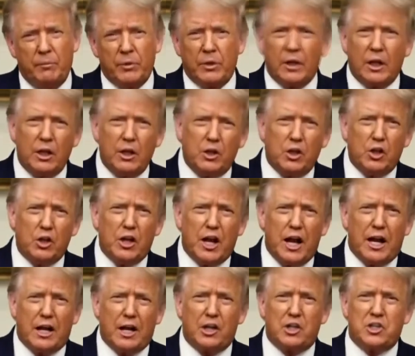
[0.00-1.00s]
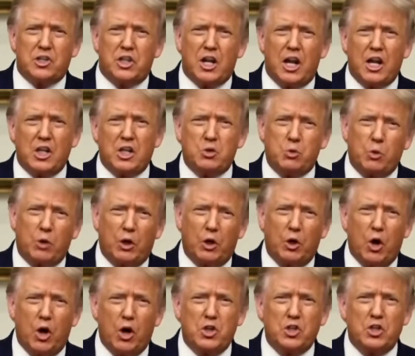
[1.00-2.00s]
In the United States, we
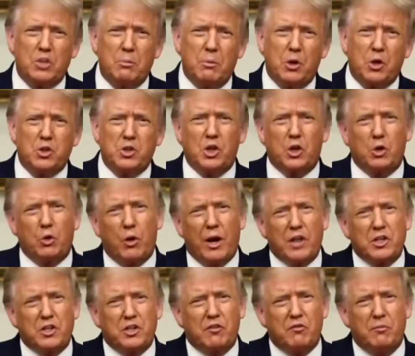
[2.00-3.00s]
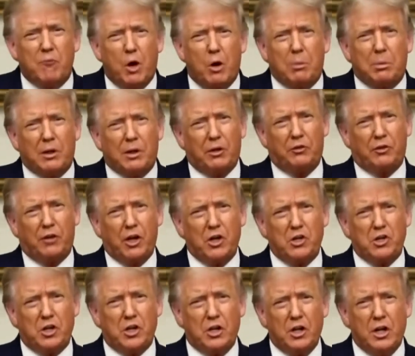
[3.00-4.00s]
launched the most aggressive
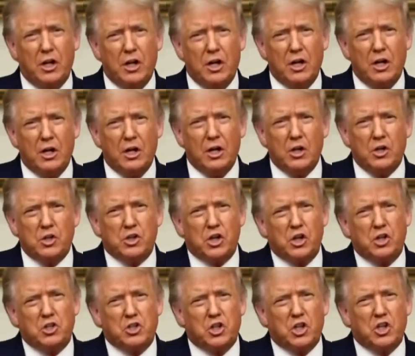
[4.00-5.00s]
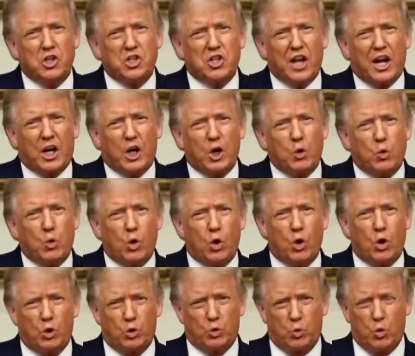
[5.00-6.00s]
mobilization since the Second
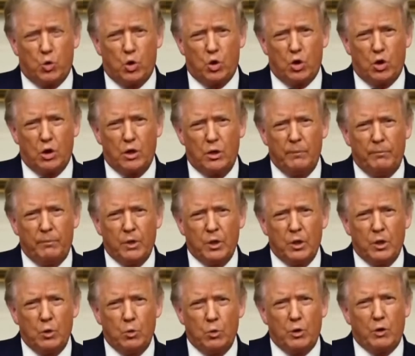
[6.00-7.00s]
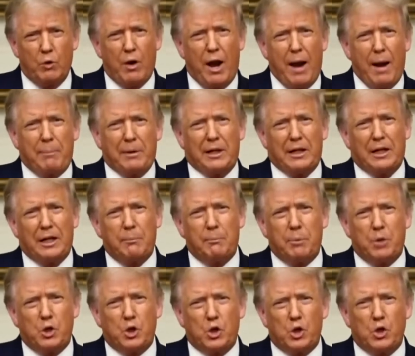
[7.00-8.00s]
World War. We rapidly
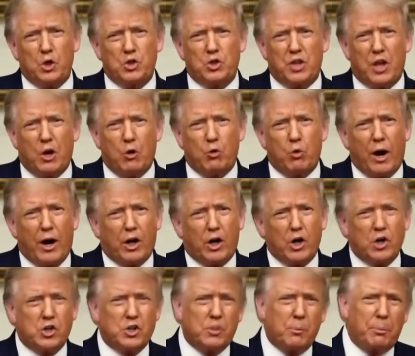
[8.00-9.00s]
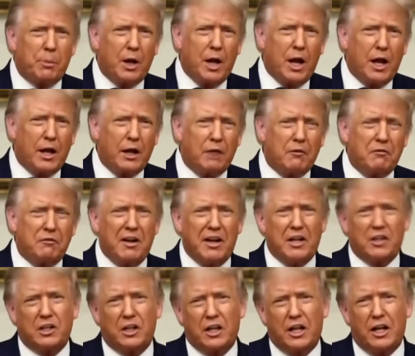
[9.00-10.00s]
produced a record supply of
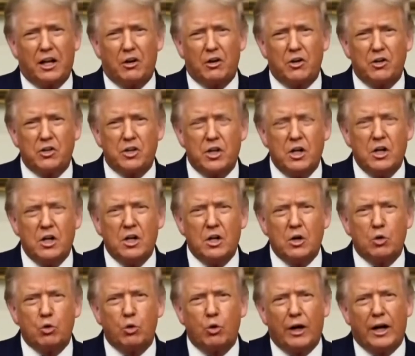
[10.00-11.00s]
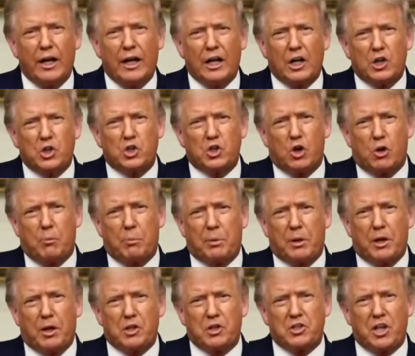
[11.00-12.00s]
ventilators, creating a
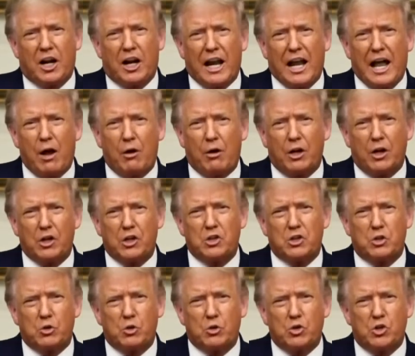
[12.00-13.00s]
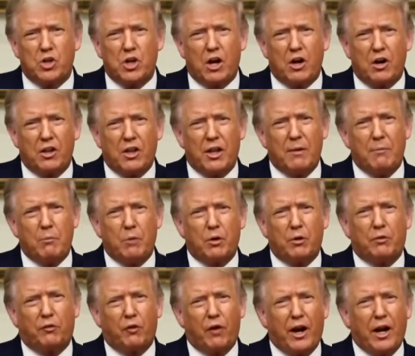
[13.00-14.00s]
surplus that allowed us to share them with
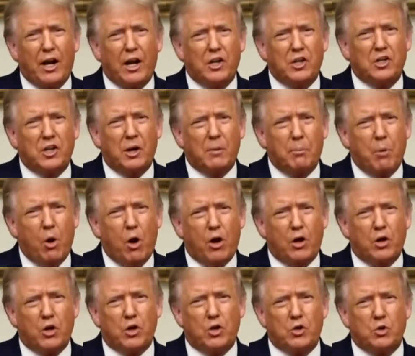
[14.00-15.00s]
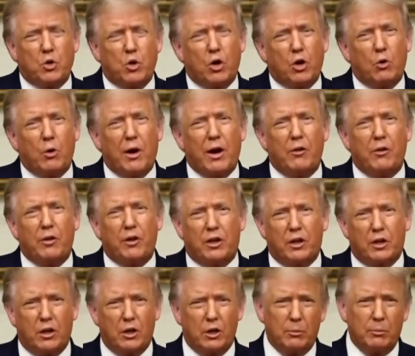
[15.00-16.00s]
friends and partners all around the
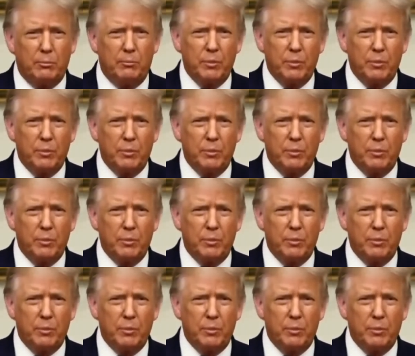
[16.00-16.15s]
globe.